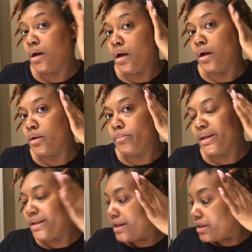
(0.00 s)
um,
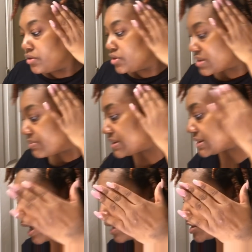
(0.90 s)
and then you just
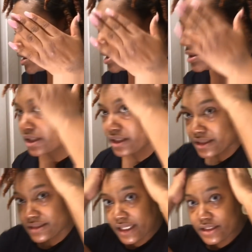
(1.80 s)
massage it and
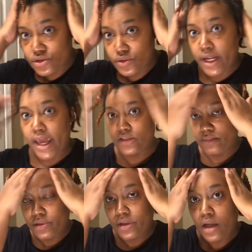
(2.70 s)
it says that you can
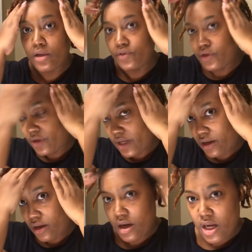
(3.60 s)
actually put it all over your
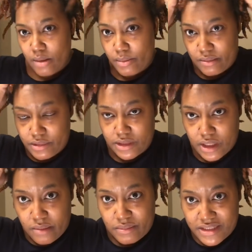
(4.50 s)
hair but I'm just
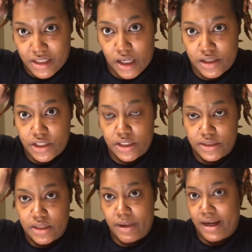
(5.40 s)
gonna massage it
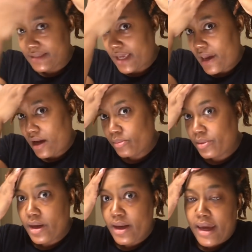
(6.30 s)
into my scalp